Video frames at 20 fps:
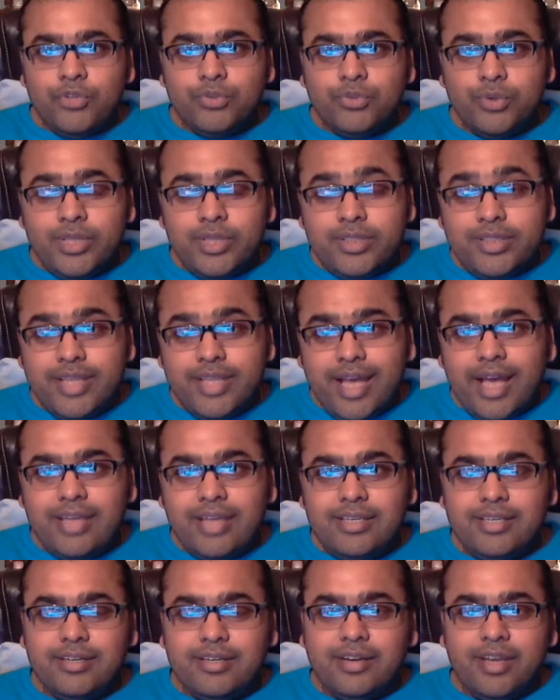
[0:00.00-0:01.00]
So in
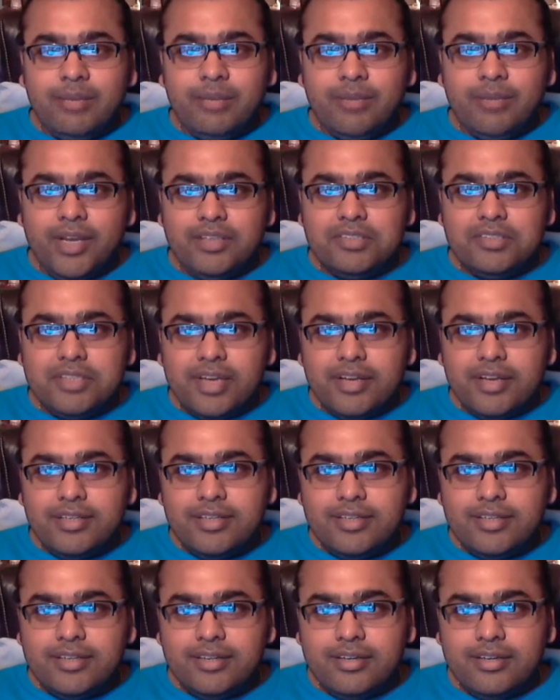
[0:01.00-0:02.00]
that time I
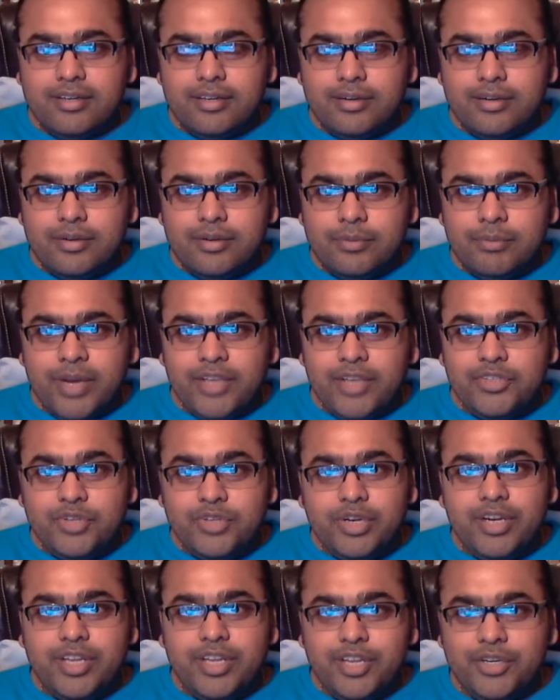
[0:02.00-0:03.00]
started my
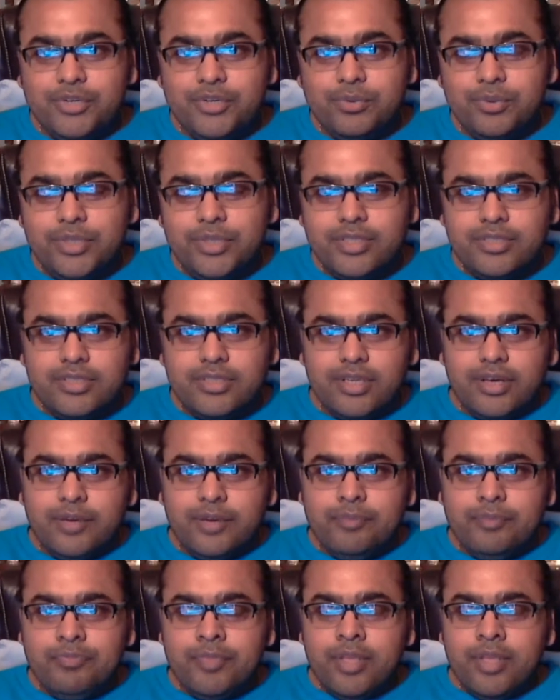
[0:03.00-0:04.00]
journey into this
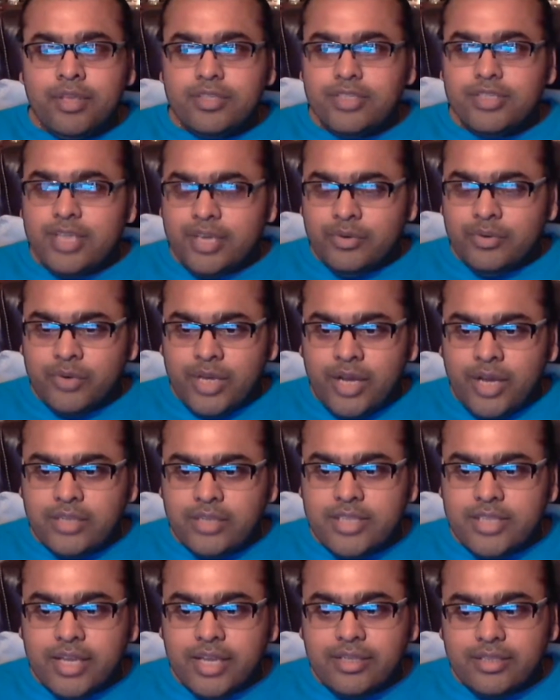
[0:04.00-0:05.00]
secret
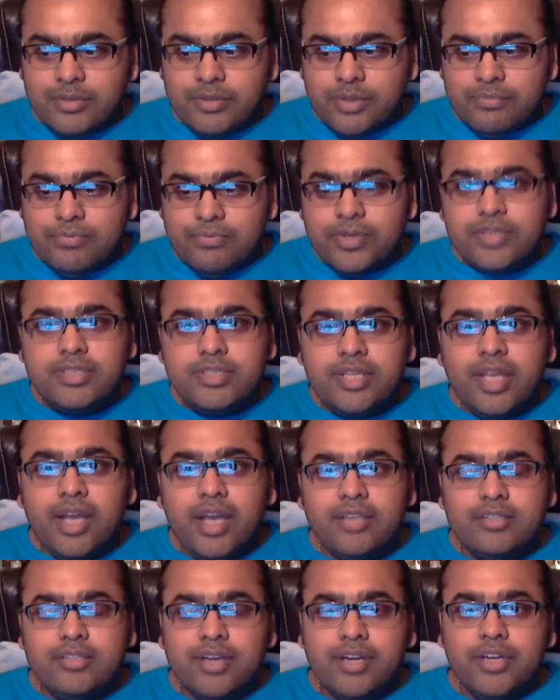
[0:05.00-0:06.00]
arts, and the first thing
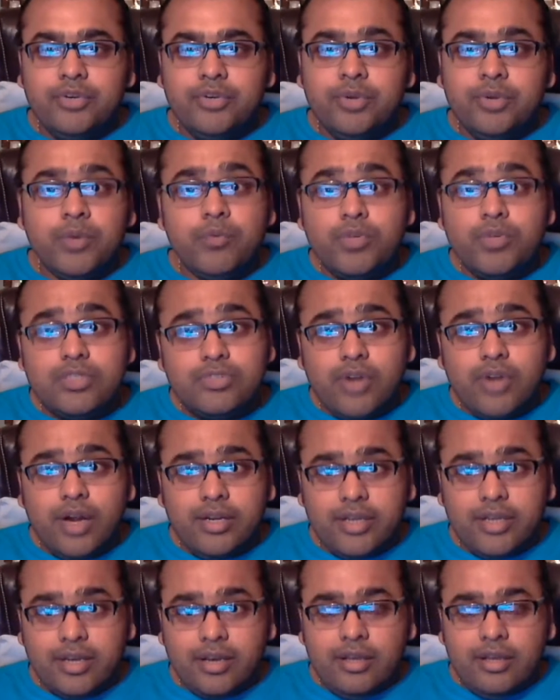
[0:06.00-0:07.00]
I started doing was
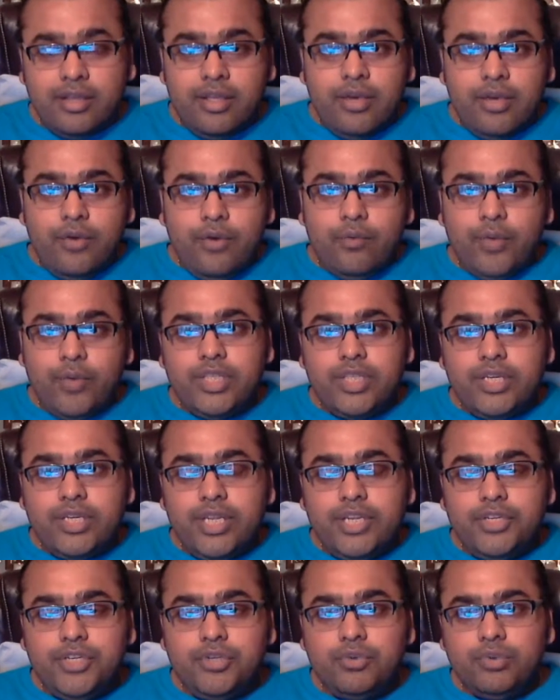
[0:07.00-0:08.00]
Trataka, which
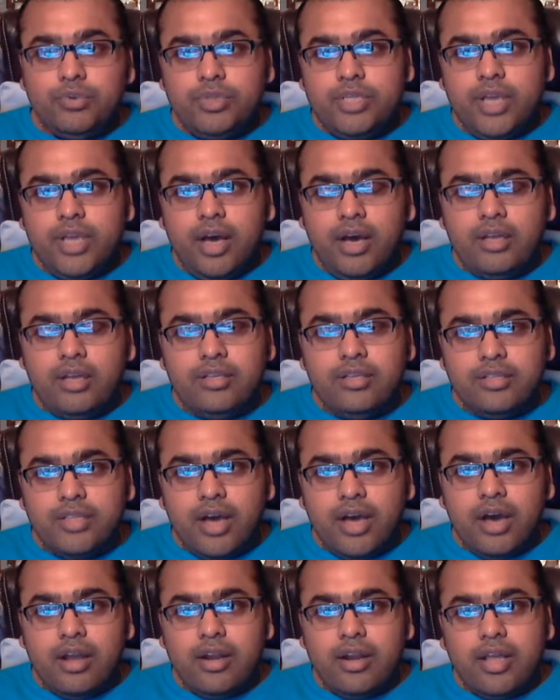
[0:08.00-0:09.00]
lead to dhyan,
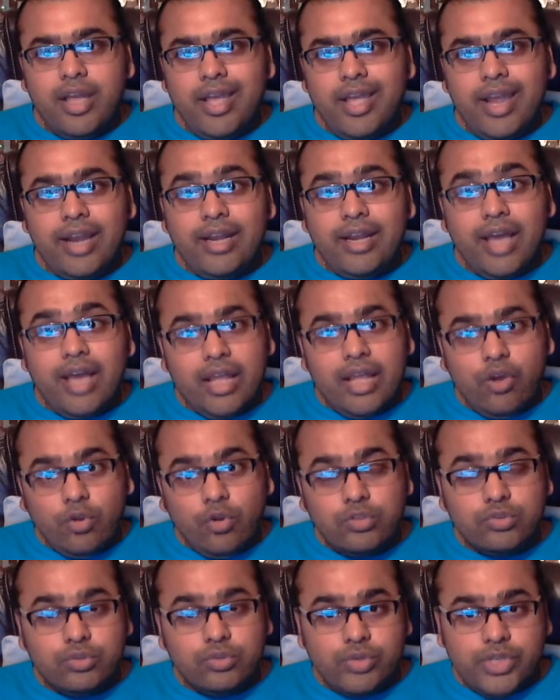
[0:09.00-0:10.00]
dharana, and I
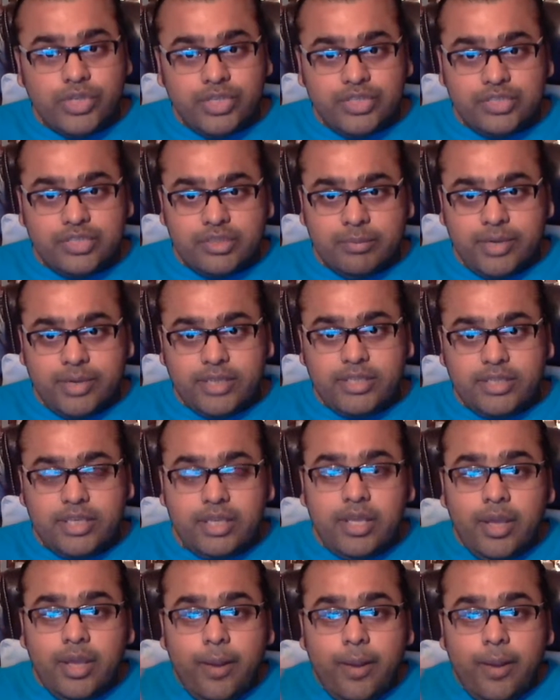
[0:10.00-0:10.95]
also reached samadhi.